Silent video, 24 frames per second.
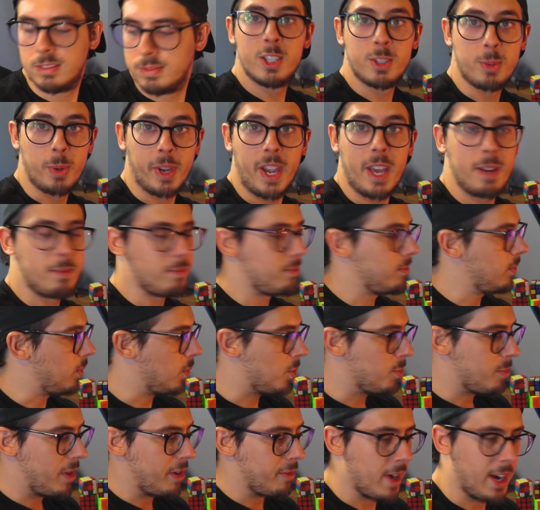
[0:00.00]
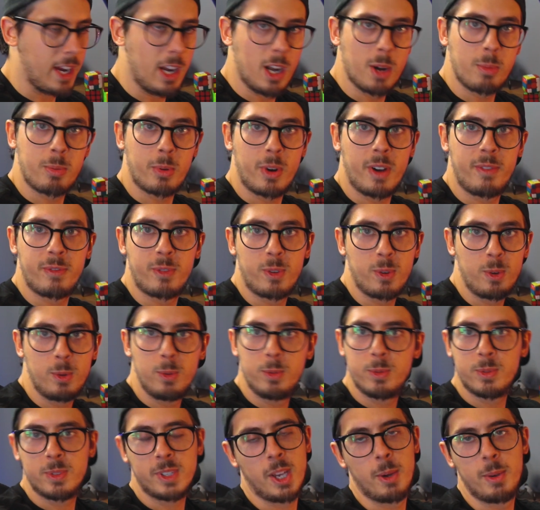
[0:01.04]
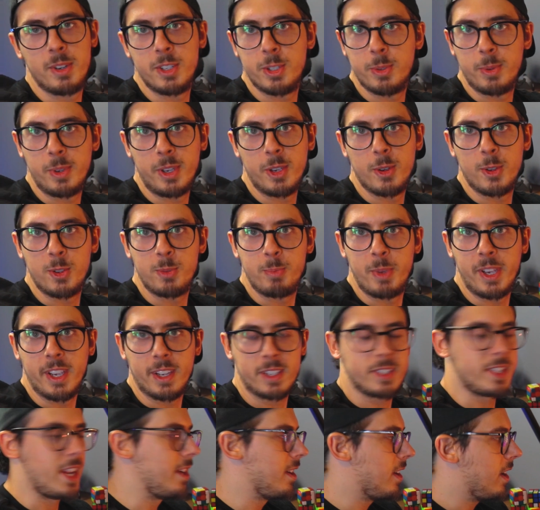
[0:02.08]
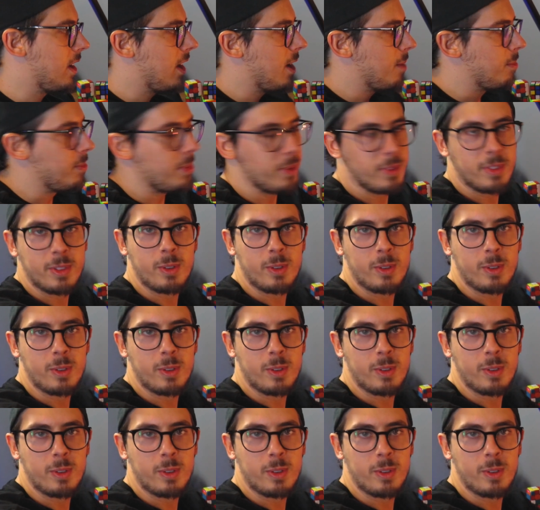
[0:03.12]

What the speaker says: So again, all my regular peripherals go into a USB extender hub.